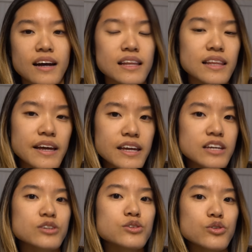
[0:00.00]
I
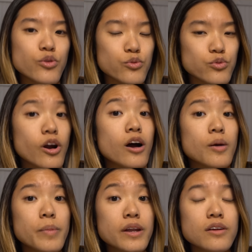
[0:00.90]
like Raw
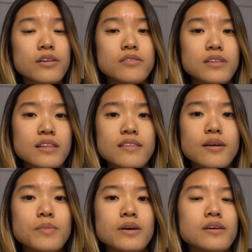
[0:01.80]
better than
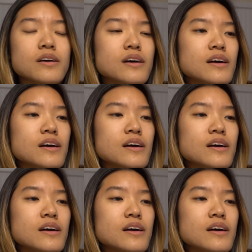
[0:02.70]
Thelma.